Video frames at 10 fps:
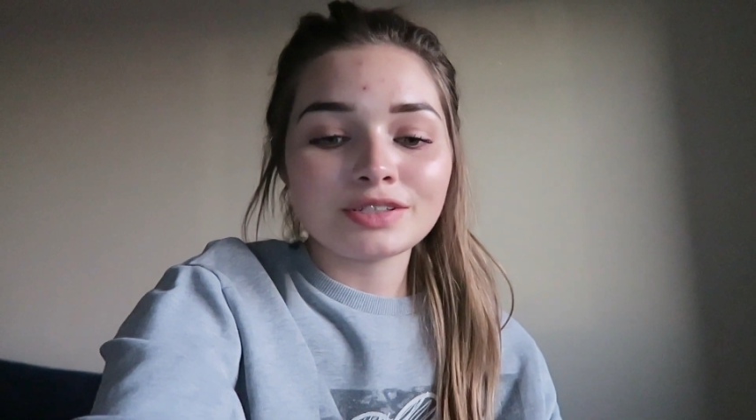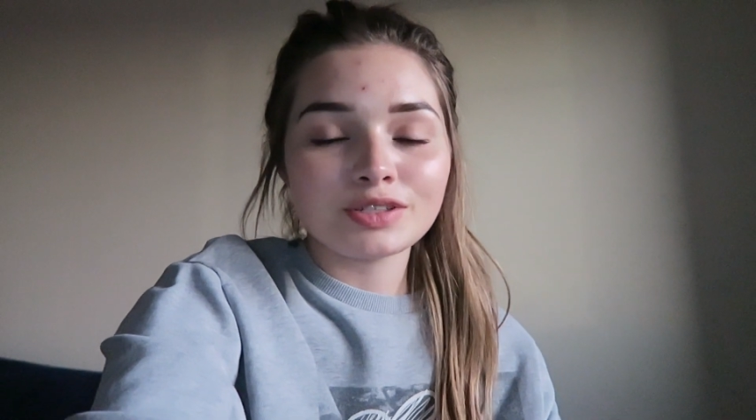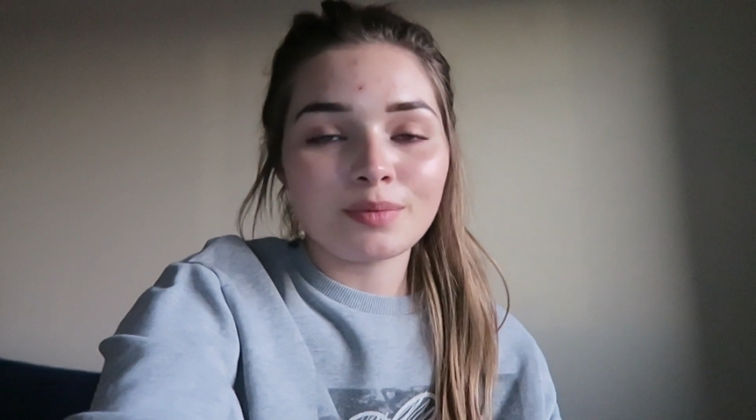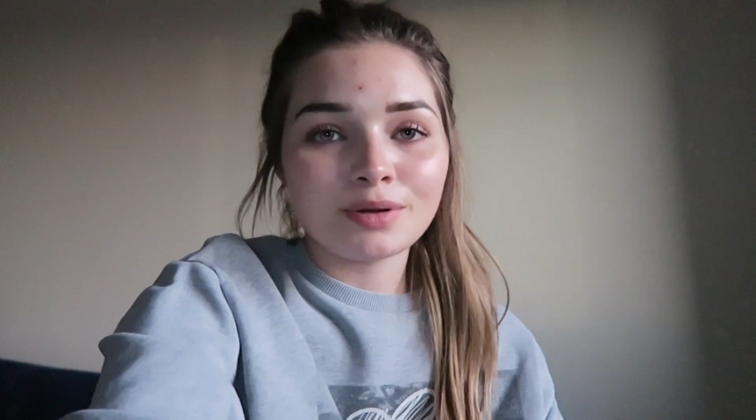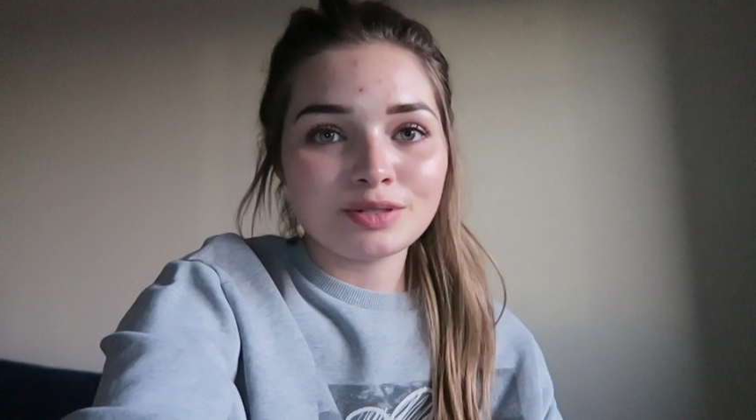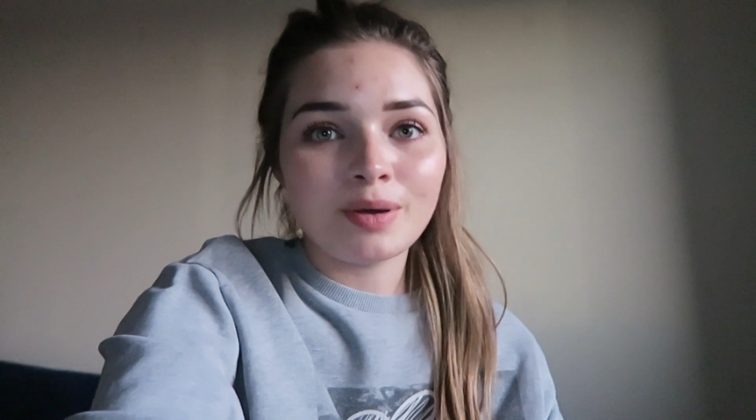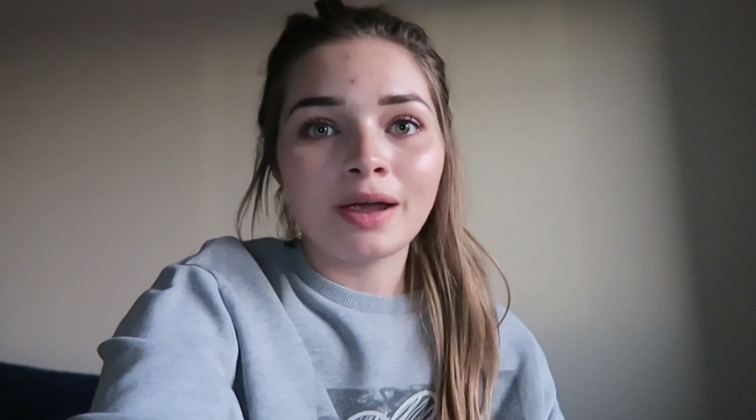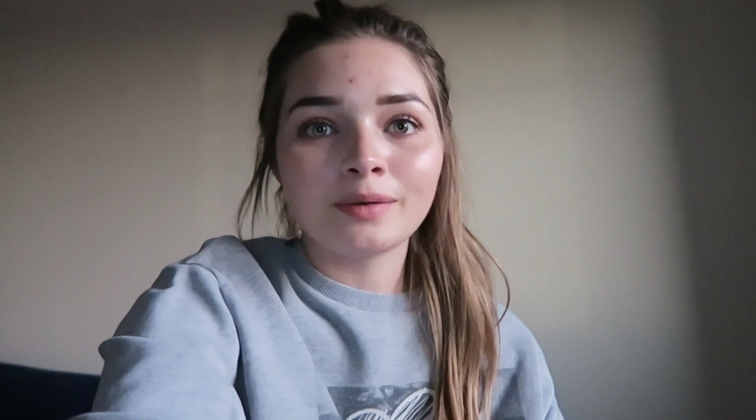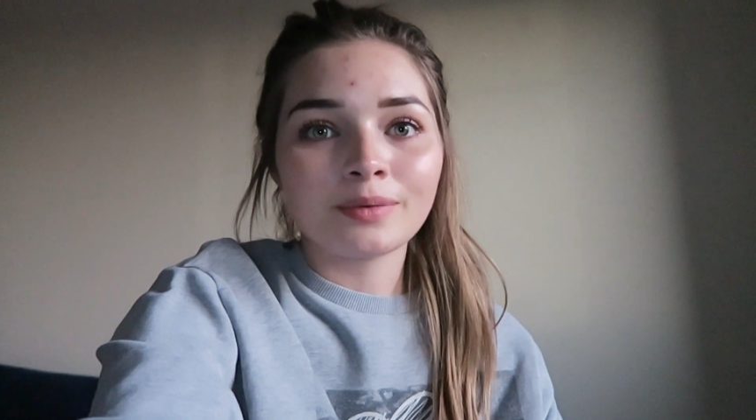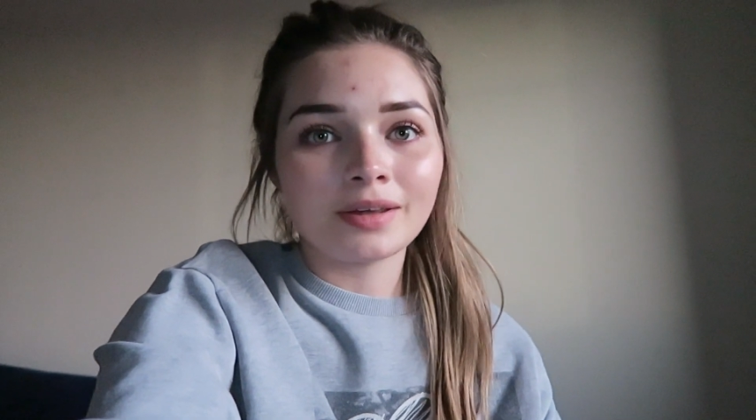so much
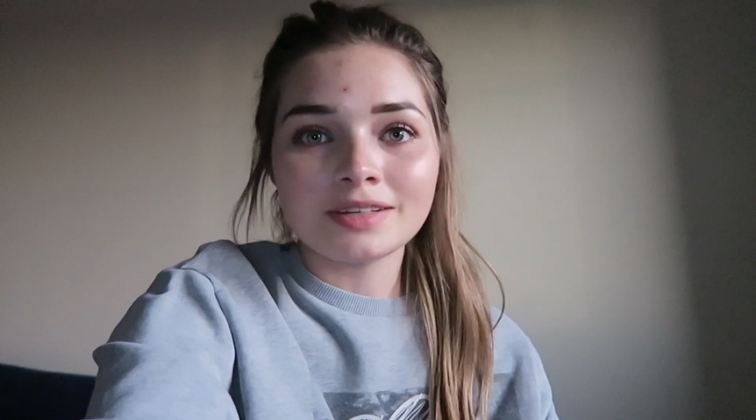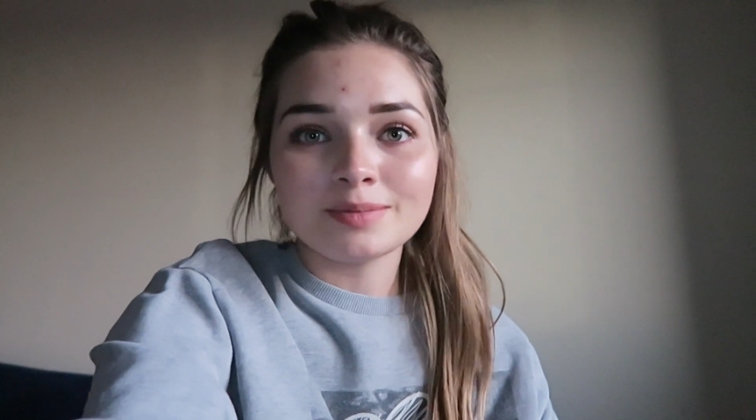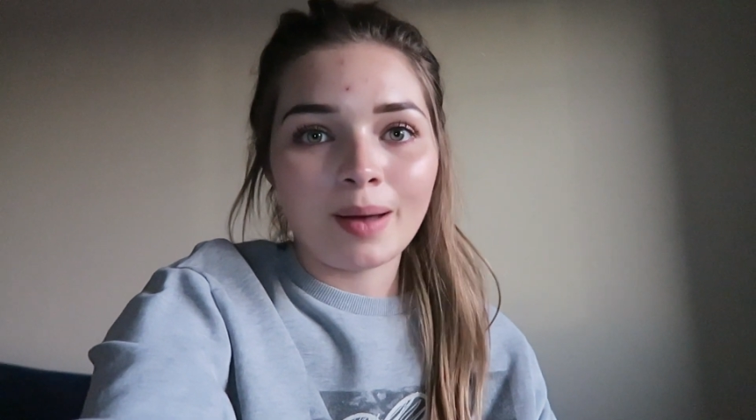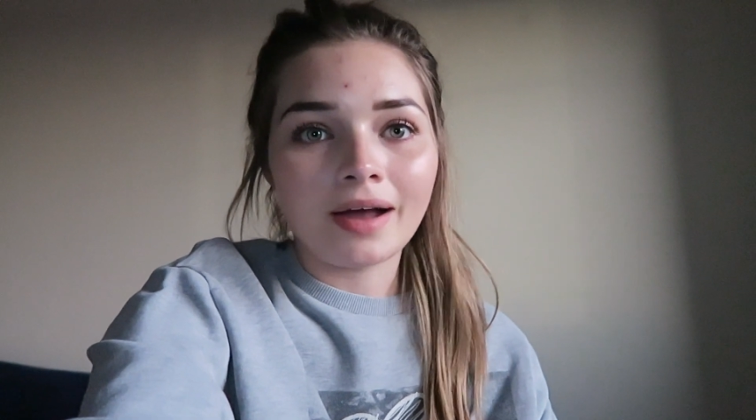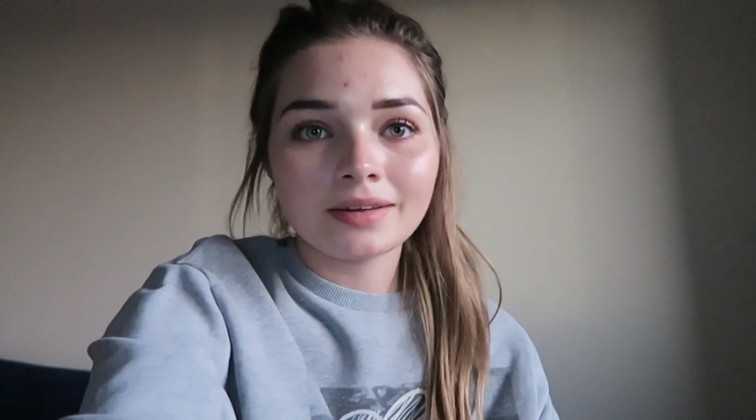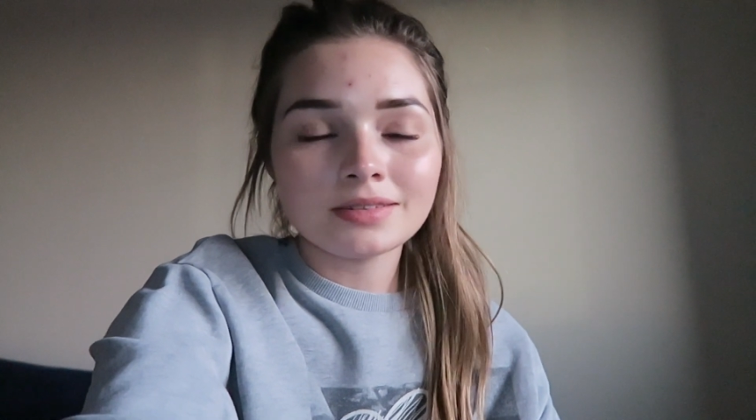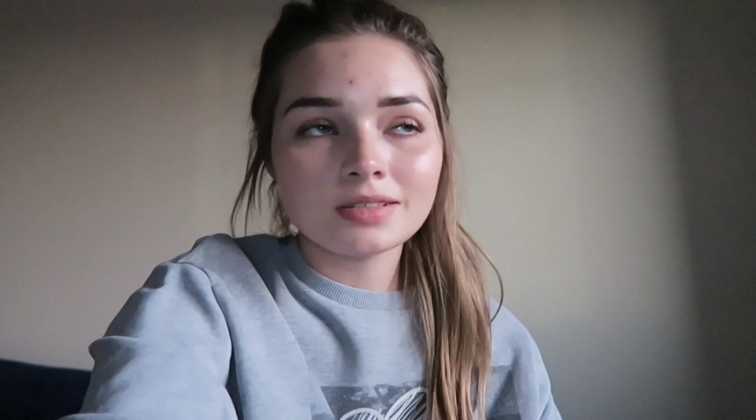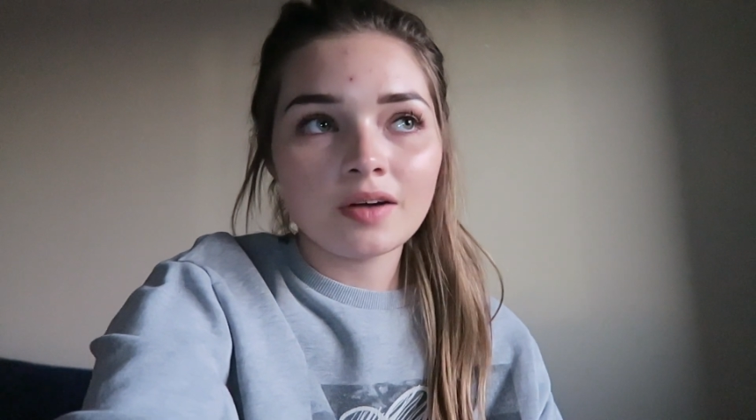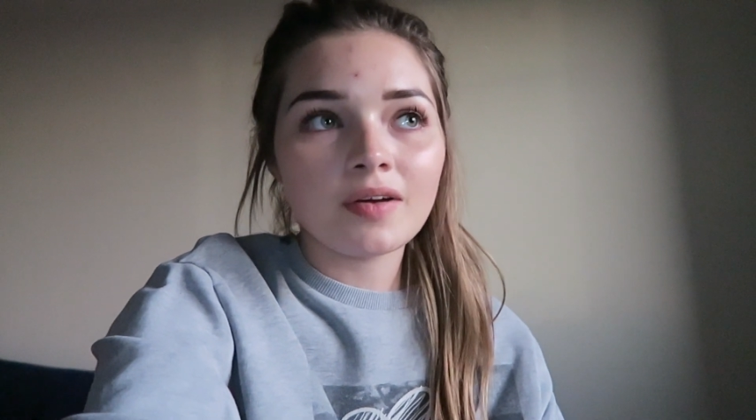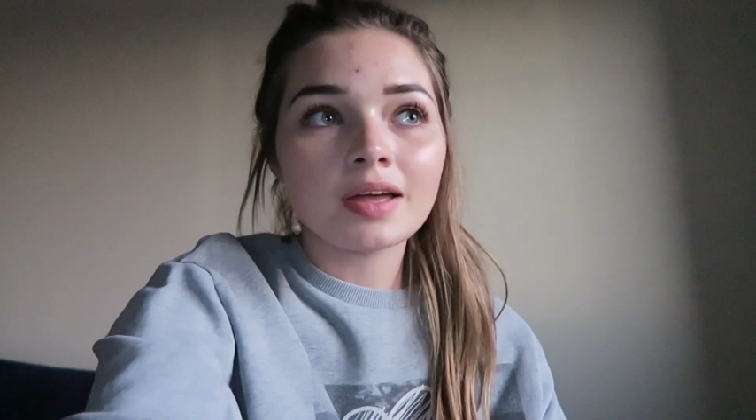pain with like his back and stuff.